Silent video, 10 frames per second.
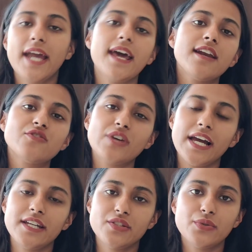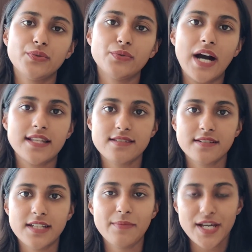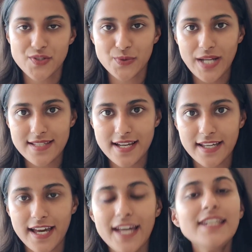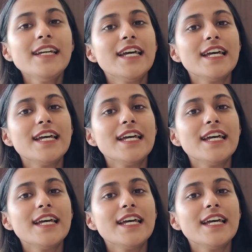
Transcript: and I'll try to answer them as soon as I can.